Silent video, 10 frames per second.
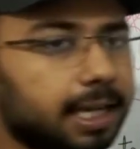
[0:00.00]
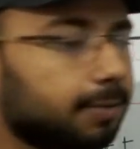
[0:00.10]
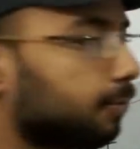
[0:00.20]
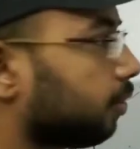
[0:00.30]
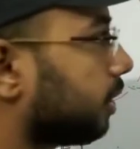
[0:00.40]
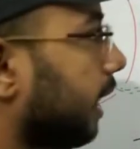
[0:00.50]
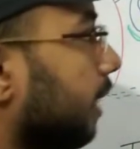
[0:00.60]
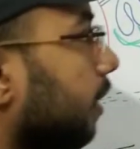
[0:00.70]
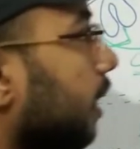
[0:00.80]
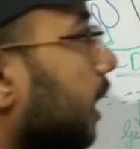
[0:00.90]
T
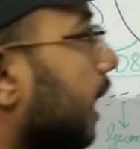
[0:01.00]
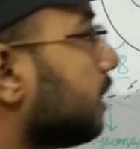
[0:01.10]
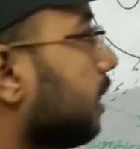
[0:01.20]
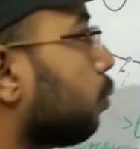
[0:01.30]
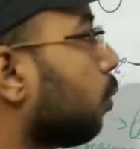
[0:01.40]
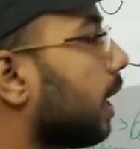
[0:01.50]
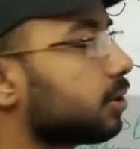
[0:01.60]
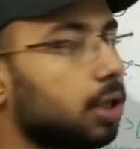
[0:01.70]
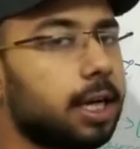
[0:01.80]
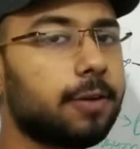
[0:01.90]
lymphocyte, as it
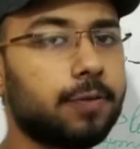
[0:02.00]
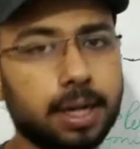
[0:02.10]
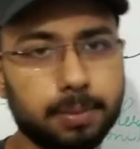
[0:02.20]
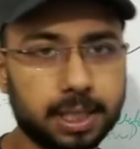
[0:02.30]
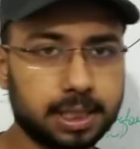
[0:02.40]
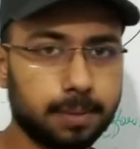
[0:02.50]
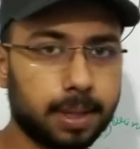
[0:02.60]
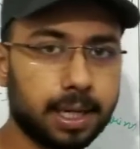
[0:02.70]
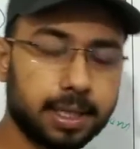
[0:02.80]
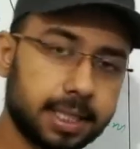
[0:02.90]
works on different
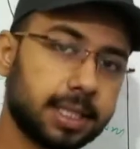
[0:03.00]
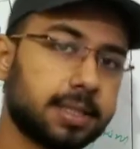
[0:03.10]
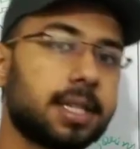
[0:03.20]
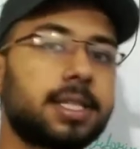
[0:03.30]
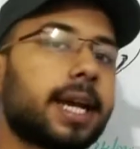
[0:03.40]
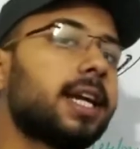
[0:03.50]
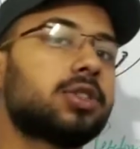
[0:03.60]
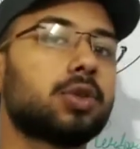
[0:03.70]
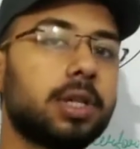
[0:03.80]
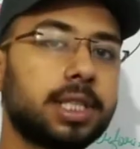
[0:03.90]
principle. This is the second
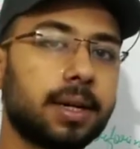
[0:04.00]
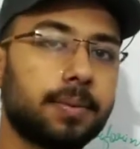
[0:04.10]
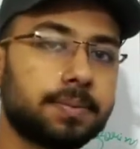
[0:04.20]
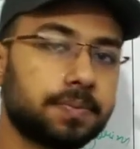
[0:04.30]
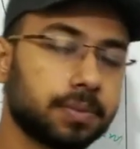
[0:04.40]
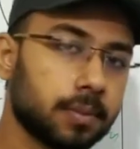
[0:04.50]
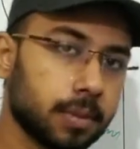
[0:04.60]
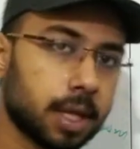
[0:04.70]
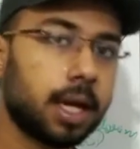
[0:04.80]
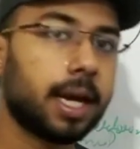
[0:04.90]
soldier.
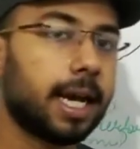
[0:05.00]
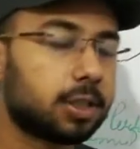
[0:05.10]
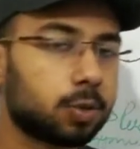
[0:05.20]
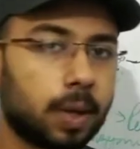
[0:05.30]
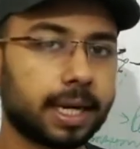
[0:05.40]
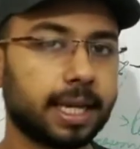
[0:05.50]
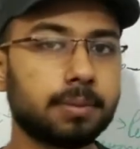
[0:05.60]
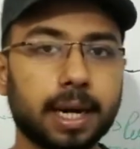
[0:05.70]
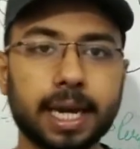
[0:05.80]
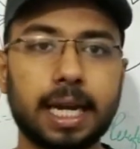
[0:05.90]
Its working
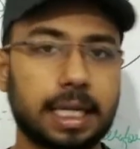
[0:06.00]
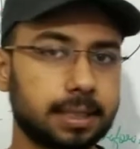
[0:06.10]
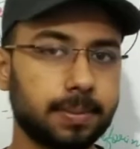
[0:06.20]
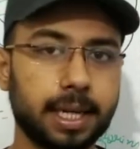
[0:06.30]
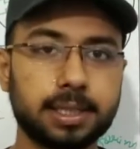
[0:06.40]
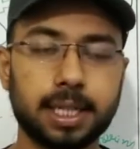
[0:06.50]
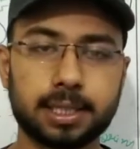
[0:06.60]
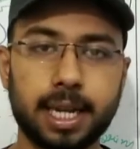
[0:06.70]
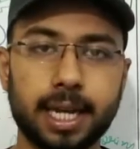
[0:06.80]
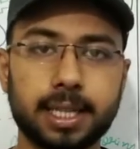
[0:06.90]
mechanism is
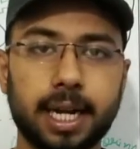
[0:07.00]
just like